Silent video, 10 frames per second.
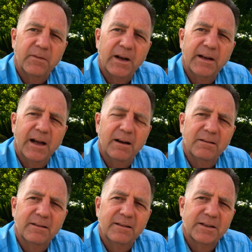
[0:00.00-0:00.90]
to find
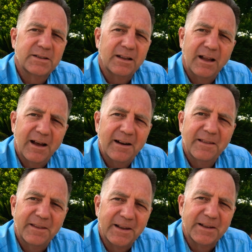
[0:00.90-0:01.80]
out there's a lot
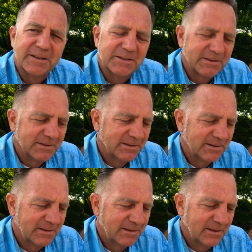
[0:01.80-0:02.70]
of things
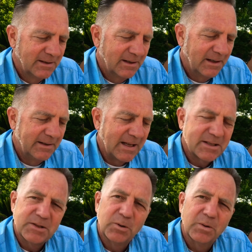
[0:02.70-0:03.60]
in
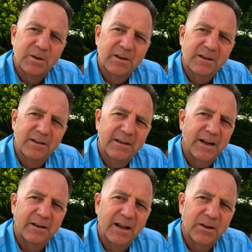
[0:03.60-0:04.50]
that store
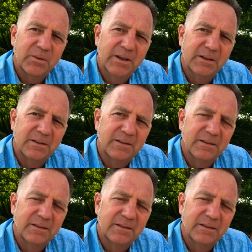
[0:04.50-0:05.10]
that are not real.